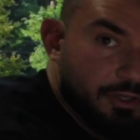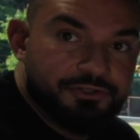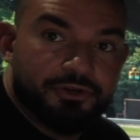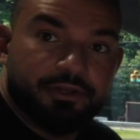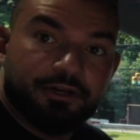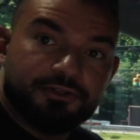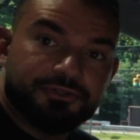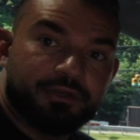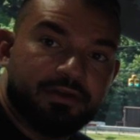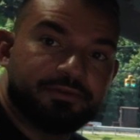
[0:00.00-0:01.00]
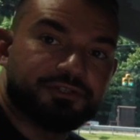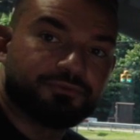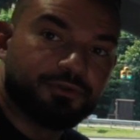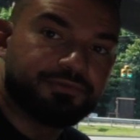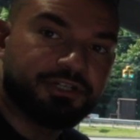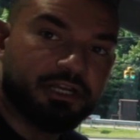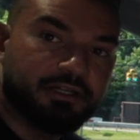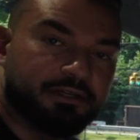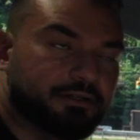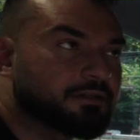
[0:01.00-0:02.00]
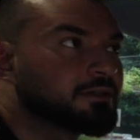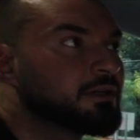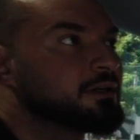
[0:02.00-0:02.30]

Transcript: So they also gave us a roof shade here,